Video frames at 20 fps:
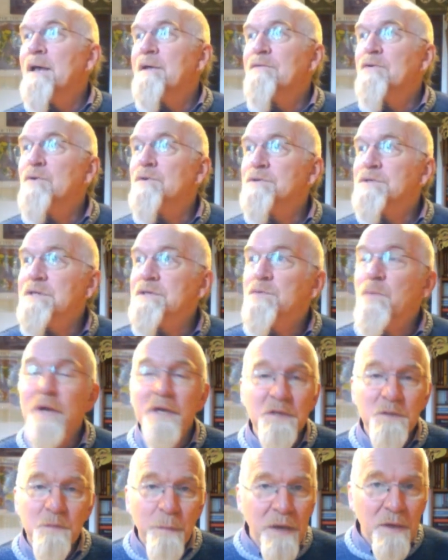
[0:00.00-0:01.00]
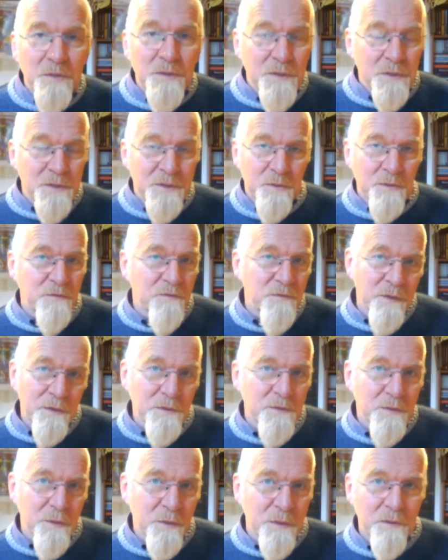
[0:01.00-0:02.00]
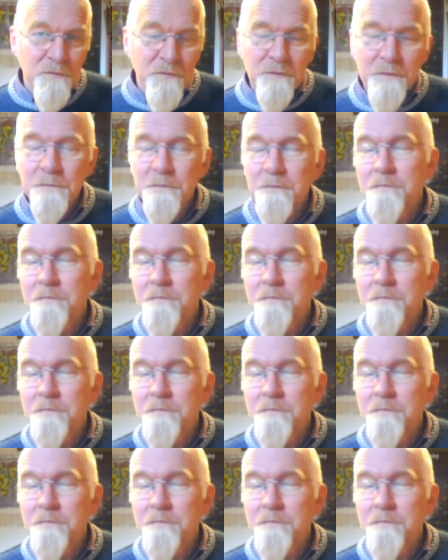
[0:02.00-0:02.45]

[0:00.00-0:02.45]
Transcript: And of course his wings melted, so he fell to earth.